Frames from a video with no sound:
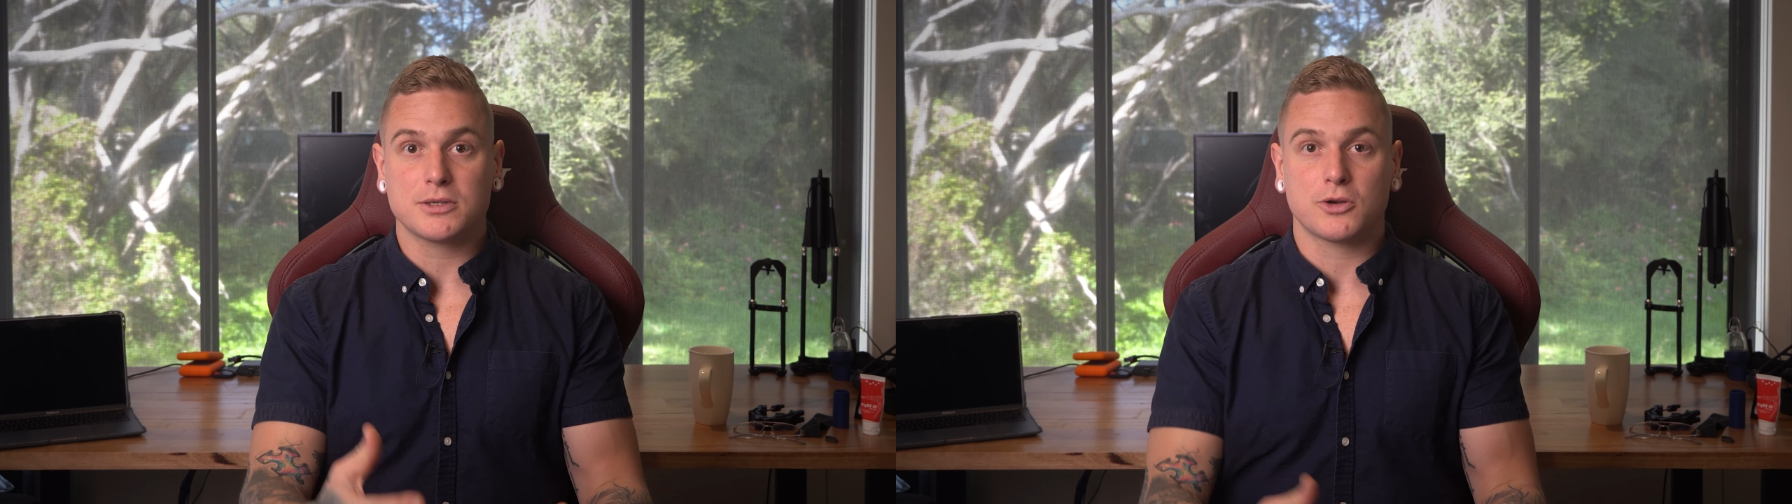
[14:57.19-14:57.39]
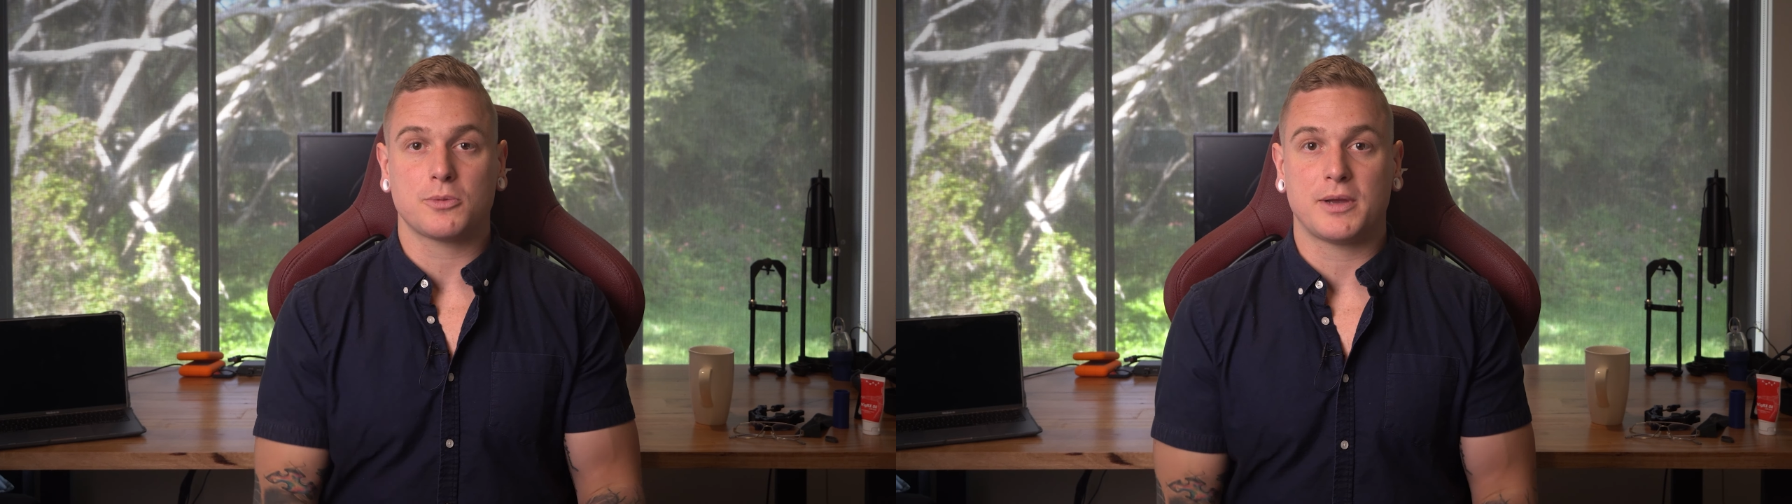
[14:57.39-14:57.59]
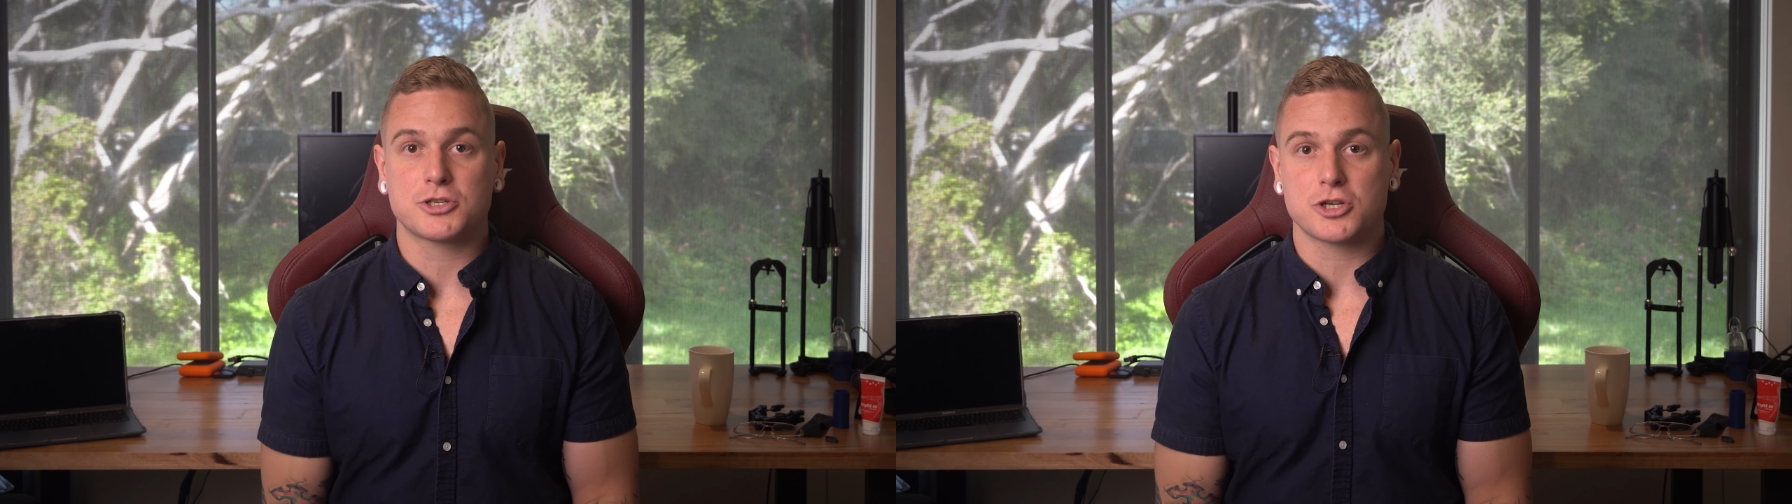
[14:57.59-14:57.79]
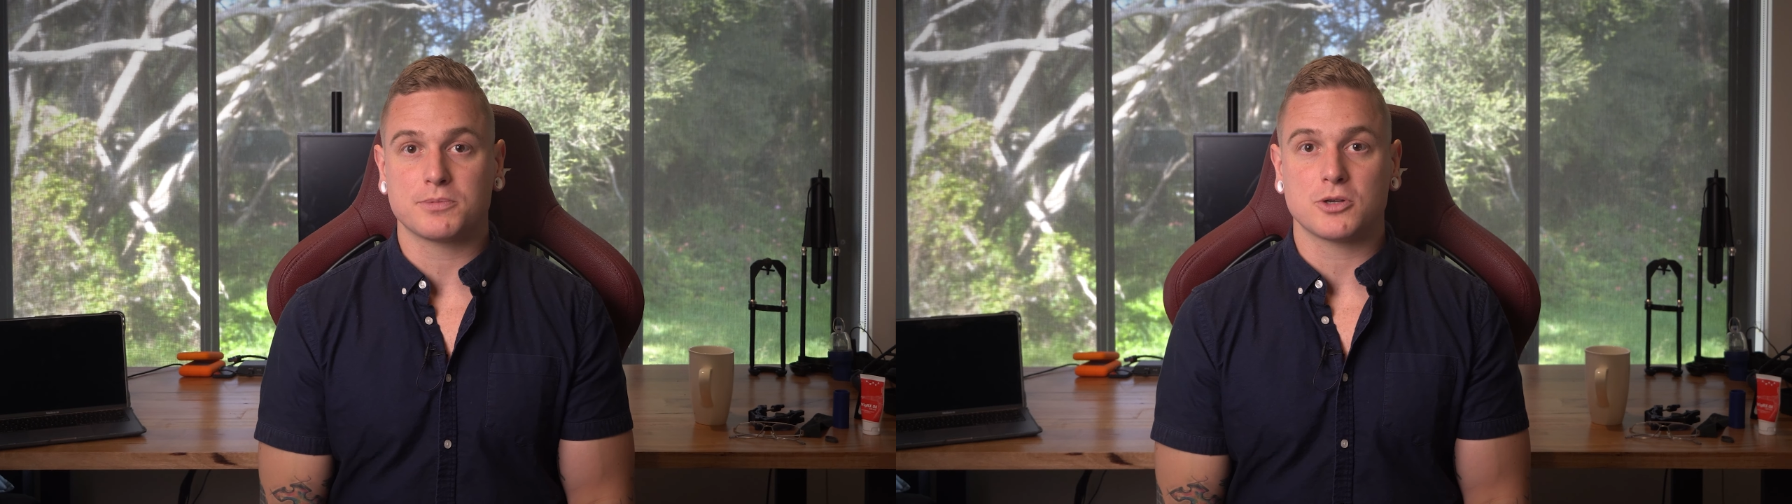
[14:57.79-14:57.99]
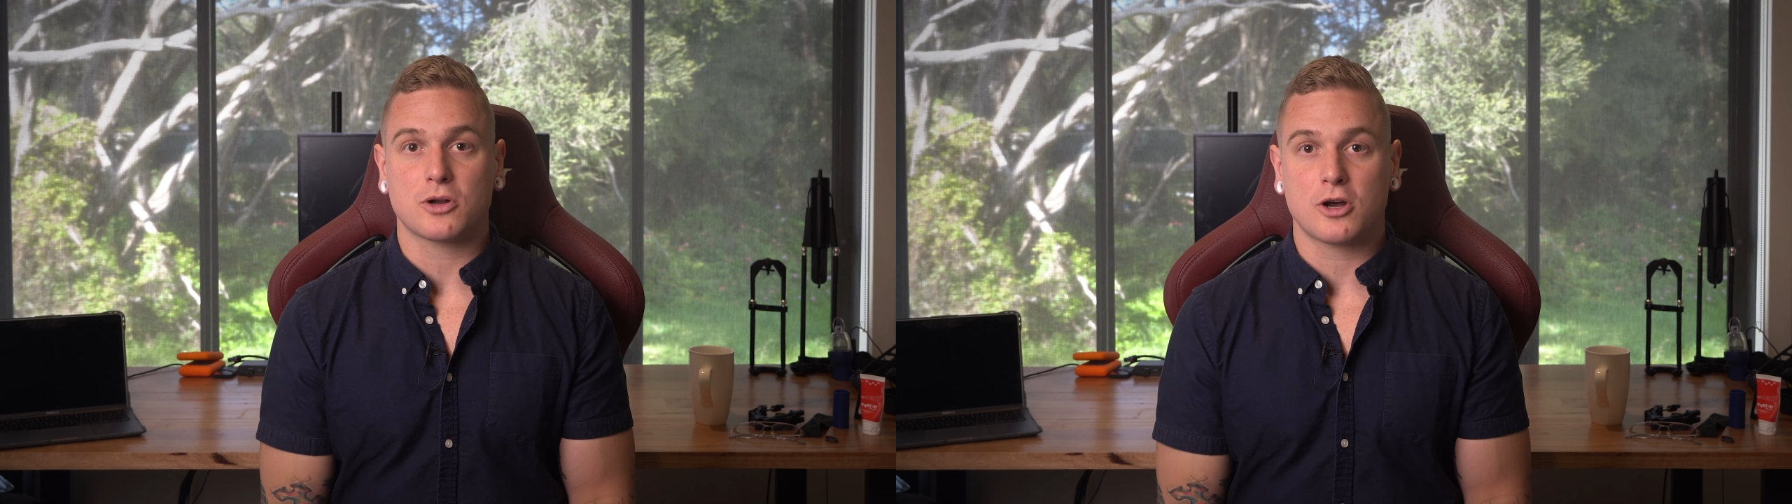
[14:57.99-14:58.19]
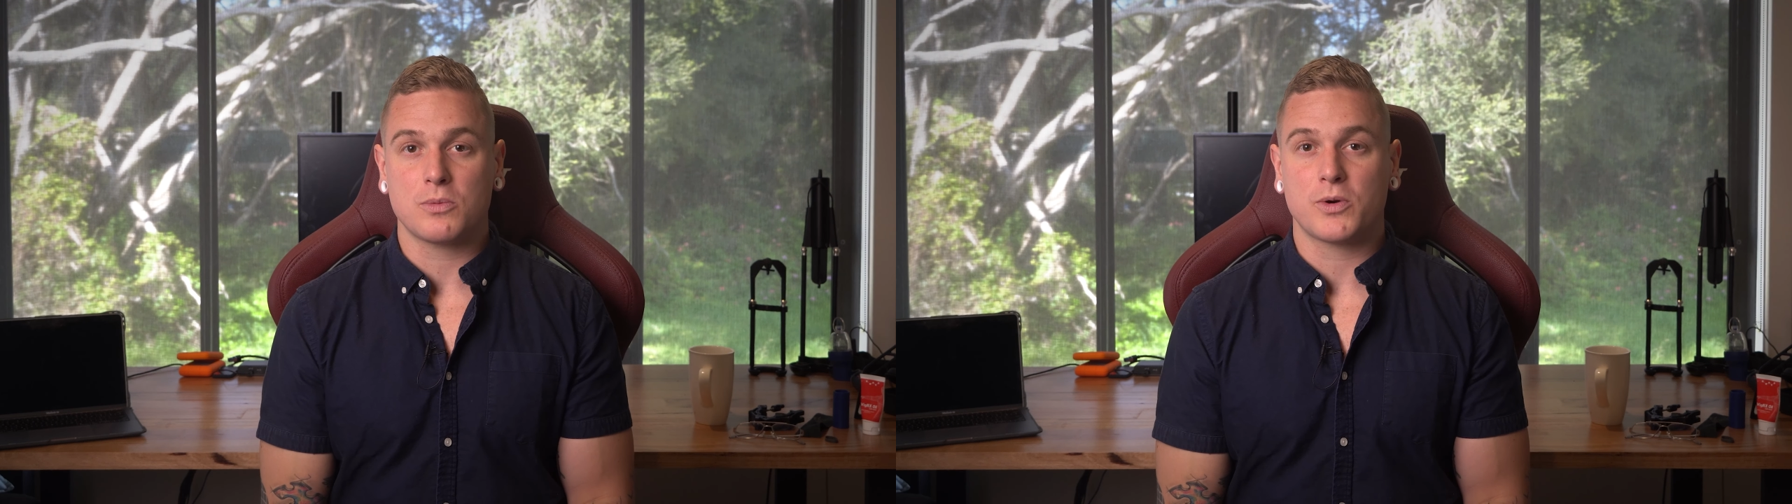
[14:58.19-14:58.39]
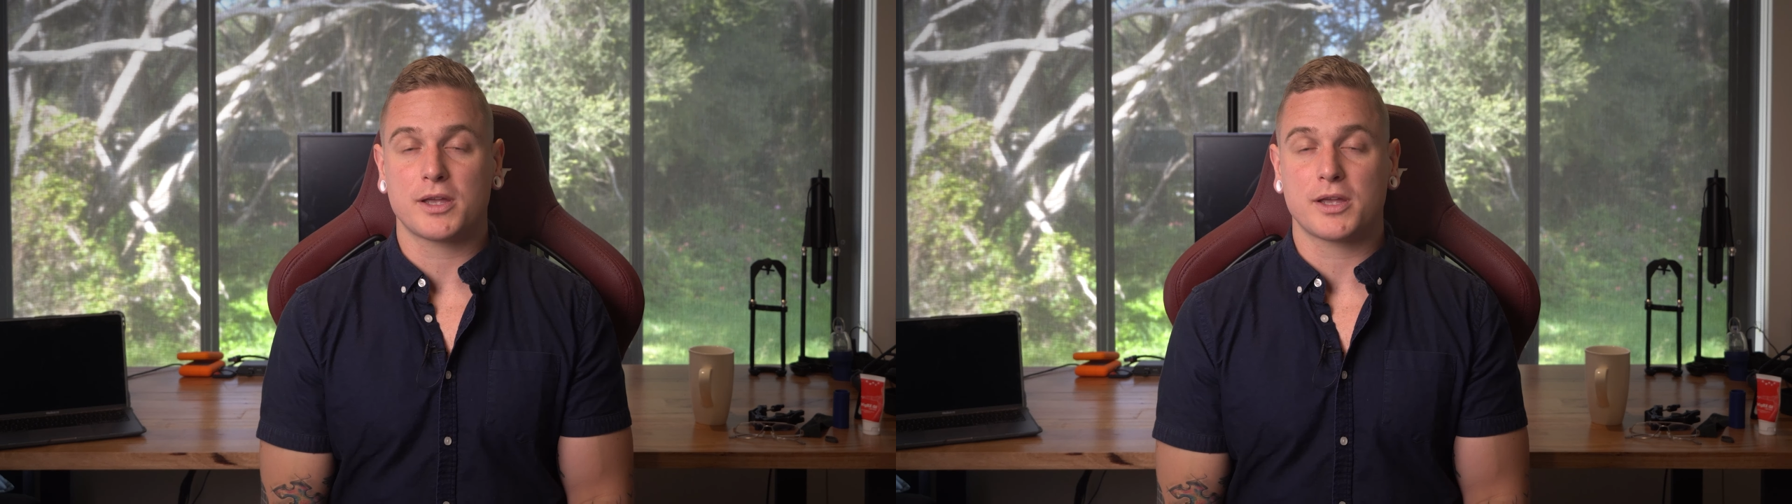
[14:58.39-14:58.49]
totalmanshop.com,